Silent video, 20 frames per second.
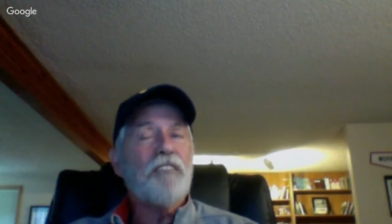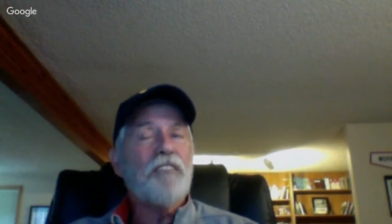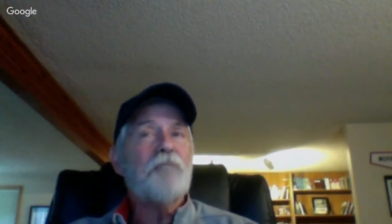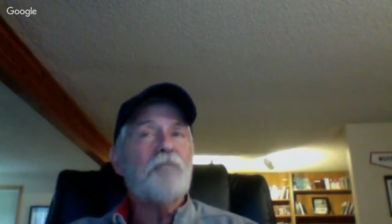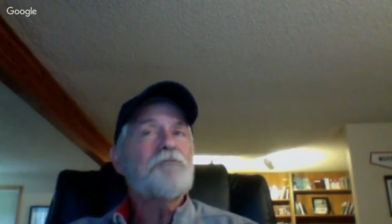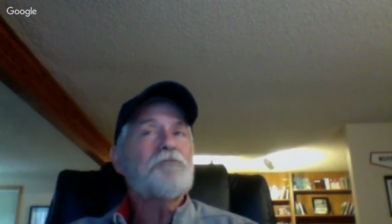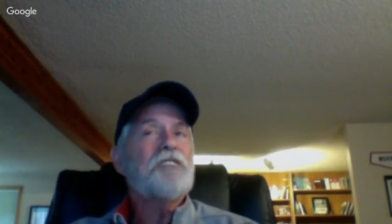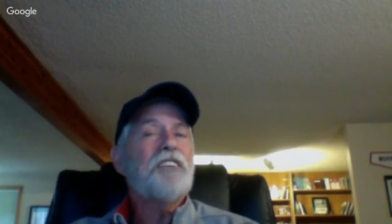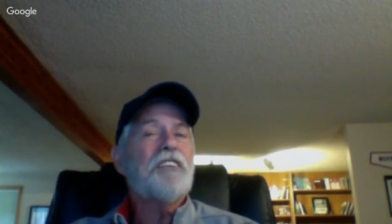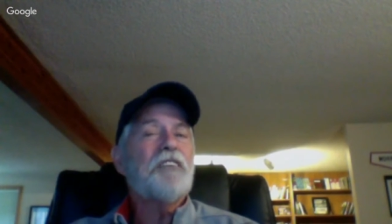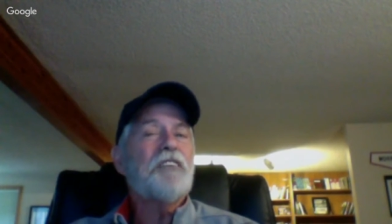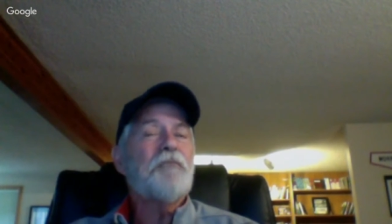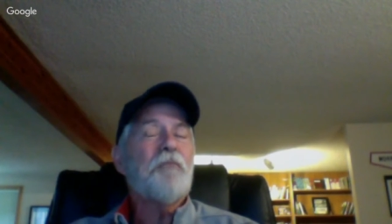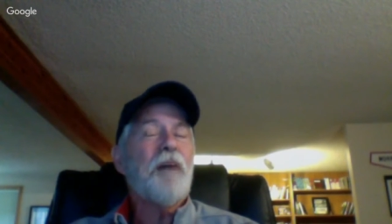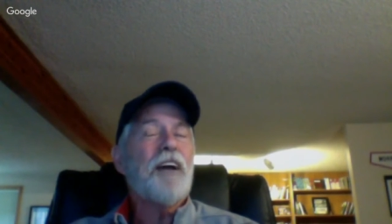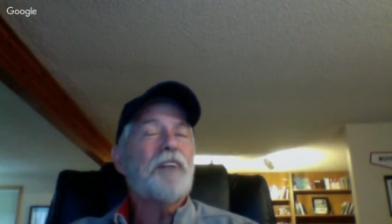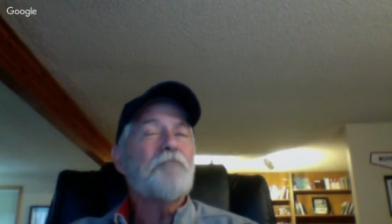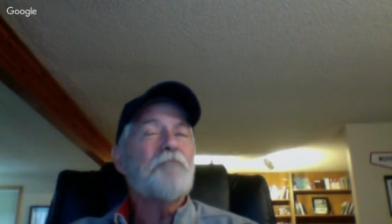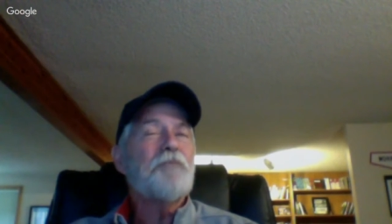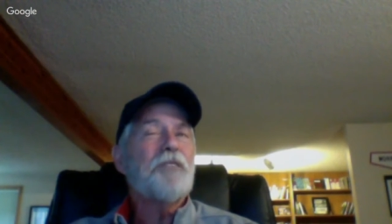if I'm sitting at
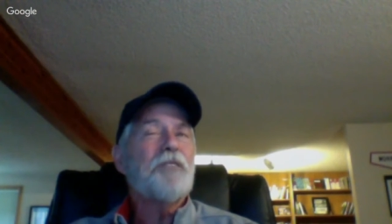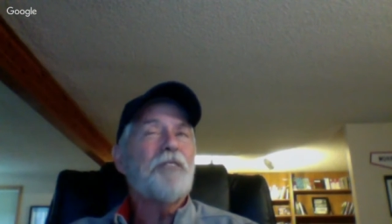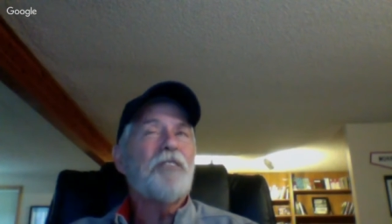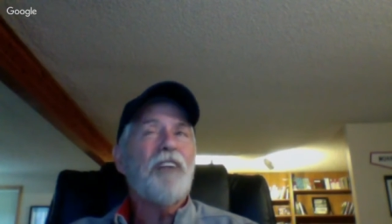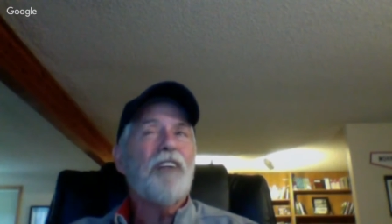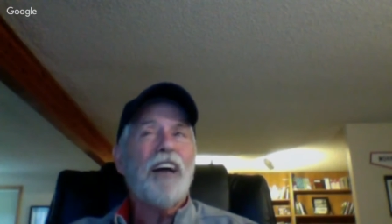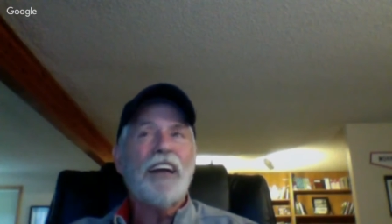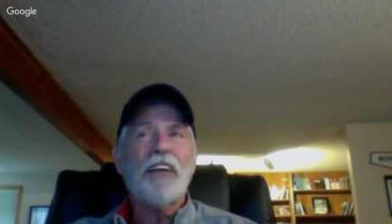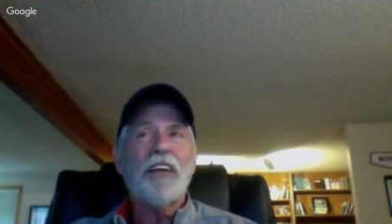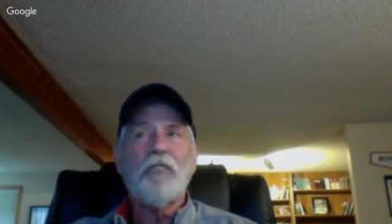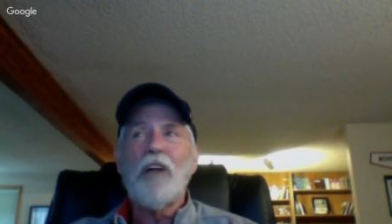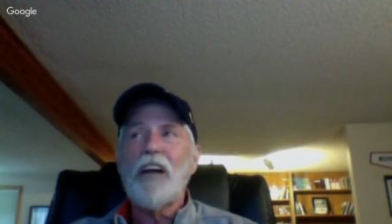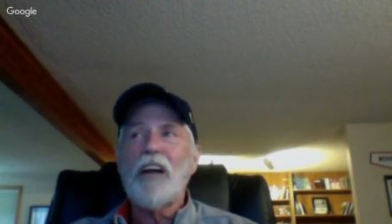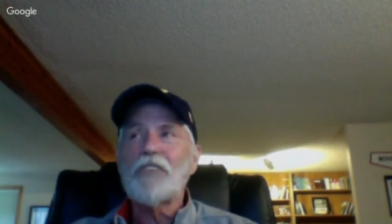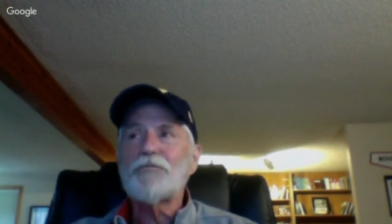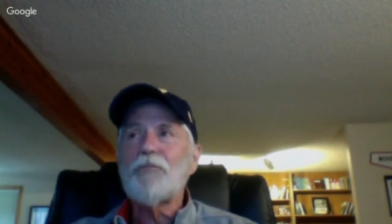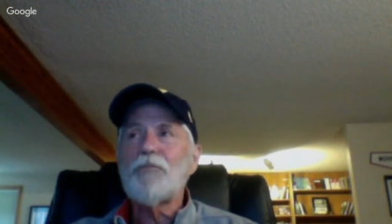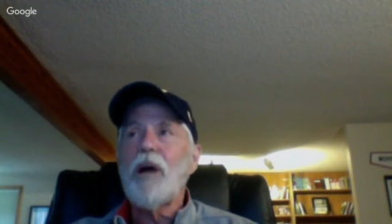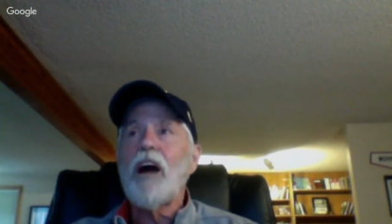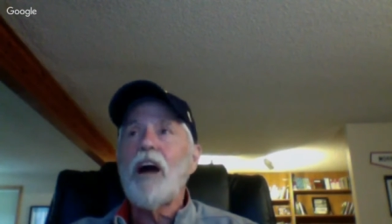my computer and I get
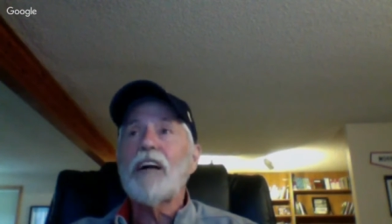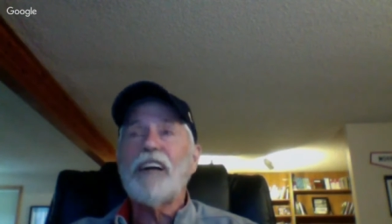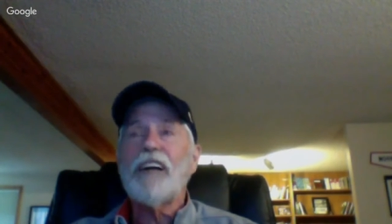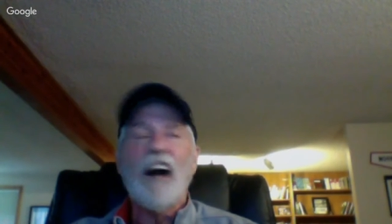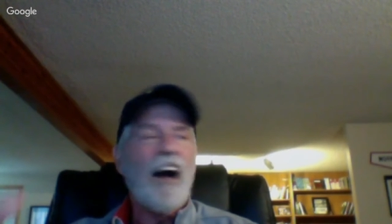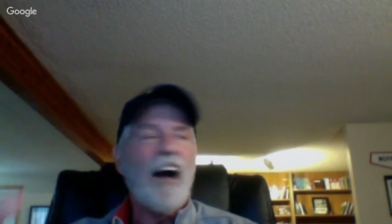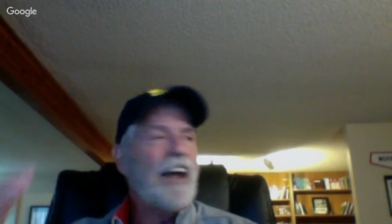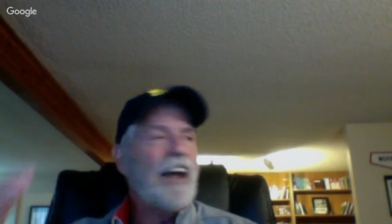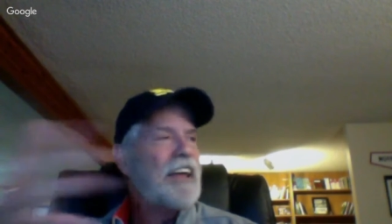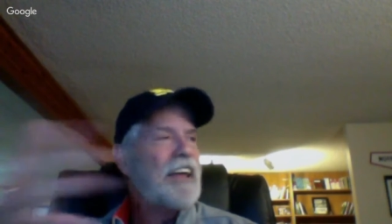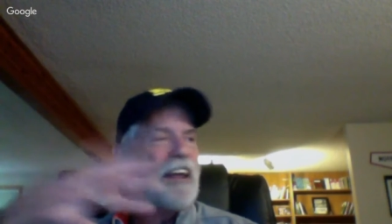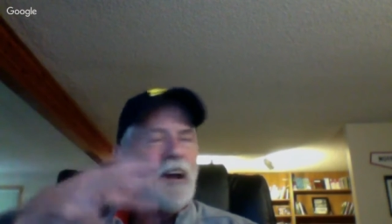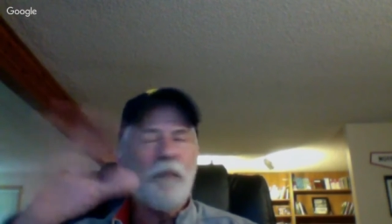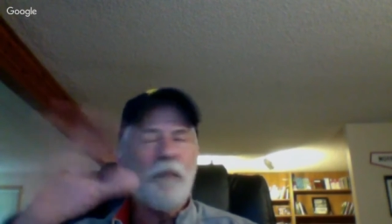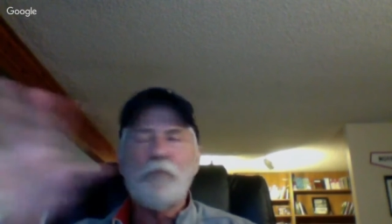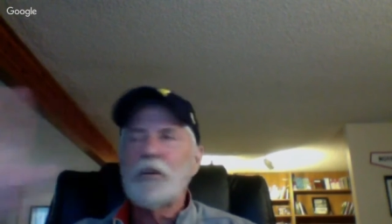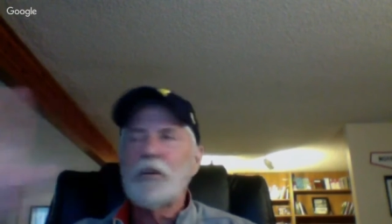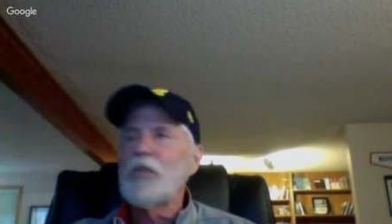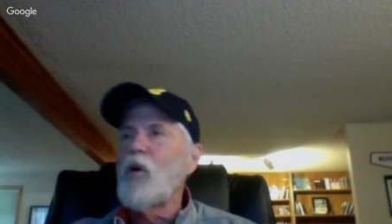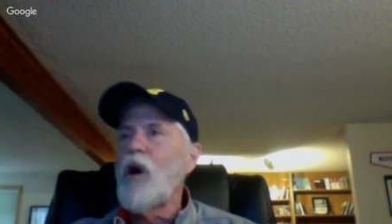writer's block, I get
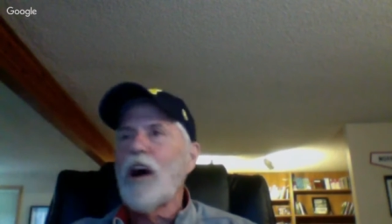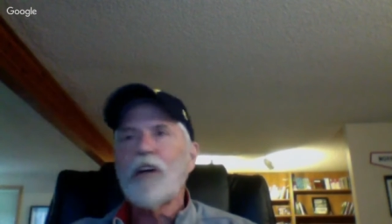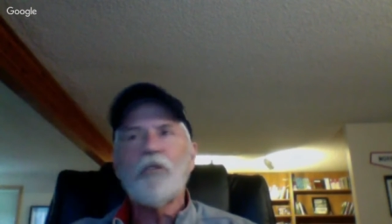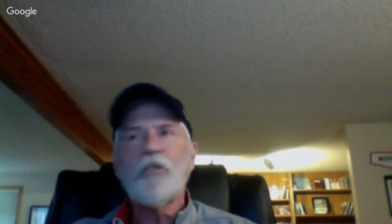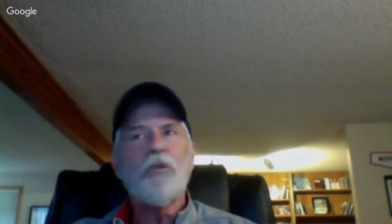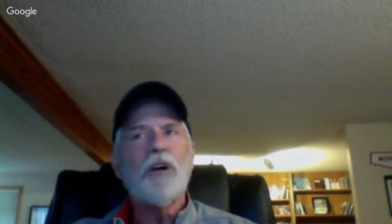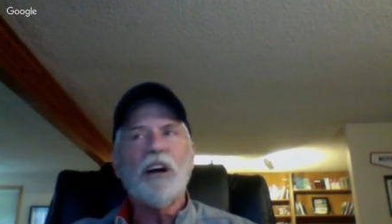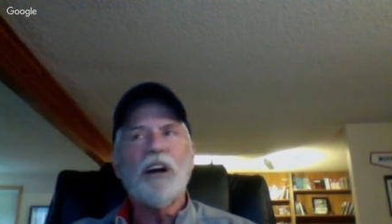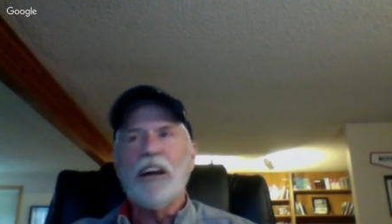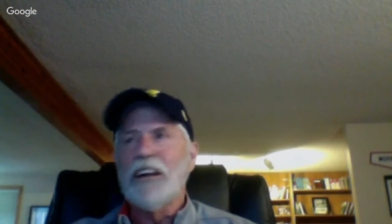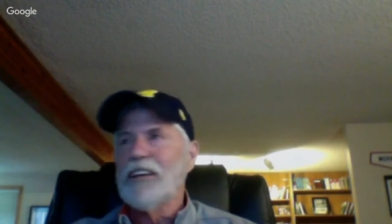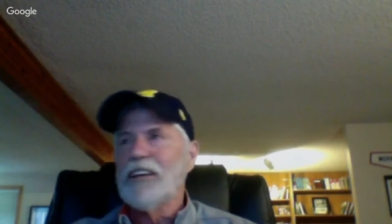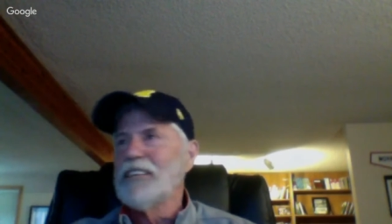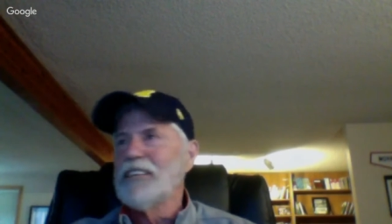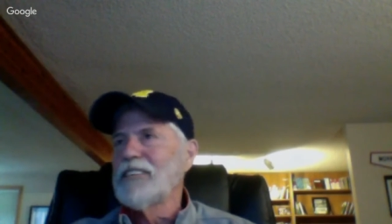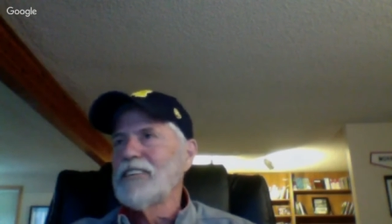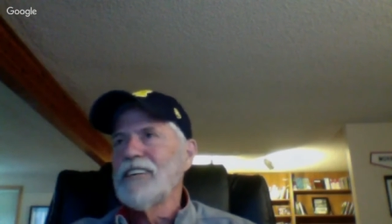up and walk away.